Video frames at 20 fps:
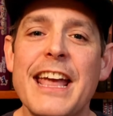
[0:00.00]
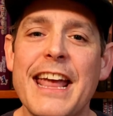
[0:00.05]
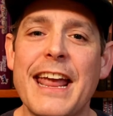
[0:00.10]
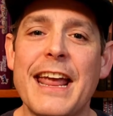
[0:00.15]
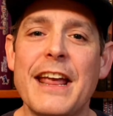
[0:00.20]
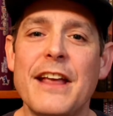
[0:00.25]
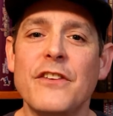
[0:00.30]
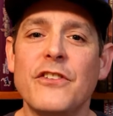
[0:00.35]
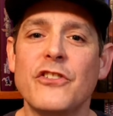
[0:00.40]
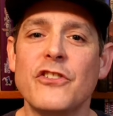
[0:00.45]

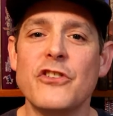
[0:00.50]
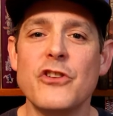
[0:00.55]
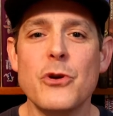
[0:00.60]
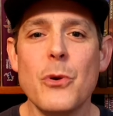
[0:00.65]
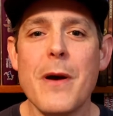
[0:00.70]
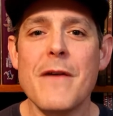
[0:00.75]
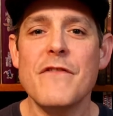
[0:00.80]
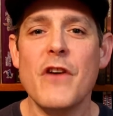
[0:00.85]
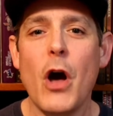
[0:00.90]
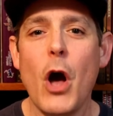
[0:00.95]
is
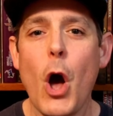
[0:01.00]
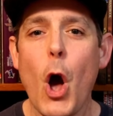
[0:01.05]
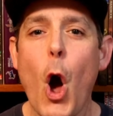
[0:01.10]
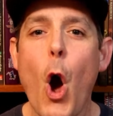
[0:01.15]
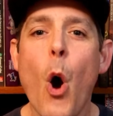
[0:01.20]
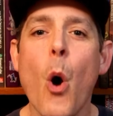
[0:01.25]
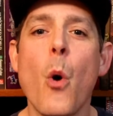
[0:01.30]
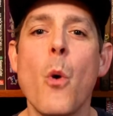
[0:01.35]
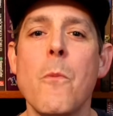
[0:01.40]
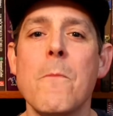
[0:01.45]
you have a
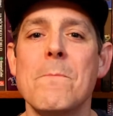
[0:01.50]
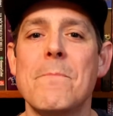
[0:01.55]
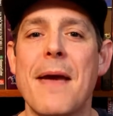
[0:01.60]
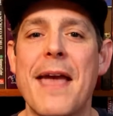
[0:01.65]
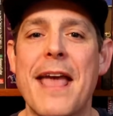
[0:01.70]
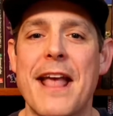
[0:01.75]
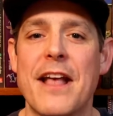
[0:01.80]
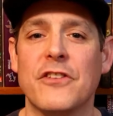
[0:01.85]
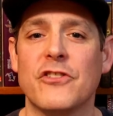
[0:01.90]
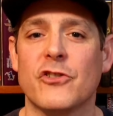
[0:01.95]
home
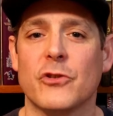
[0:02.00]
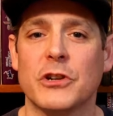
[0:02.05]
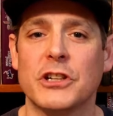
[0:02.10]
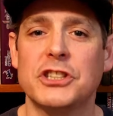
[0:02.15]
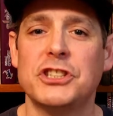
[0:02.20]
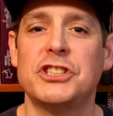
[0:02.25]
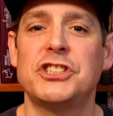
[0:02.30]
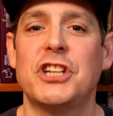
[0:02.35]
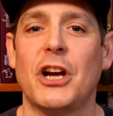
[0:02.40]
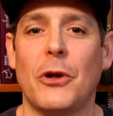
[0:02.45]
base or a
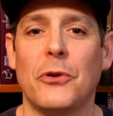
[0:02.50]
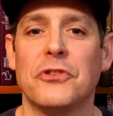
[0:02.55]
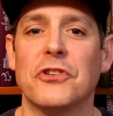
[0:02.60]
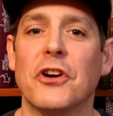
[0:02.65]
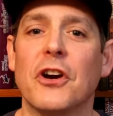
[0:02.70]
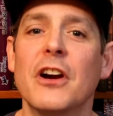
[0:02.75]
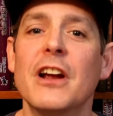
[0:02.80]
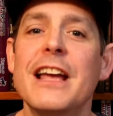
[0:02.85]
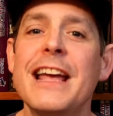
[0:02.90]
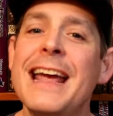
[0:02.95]

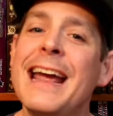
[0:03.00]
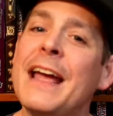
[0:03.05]
shelter,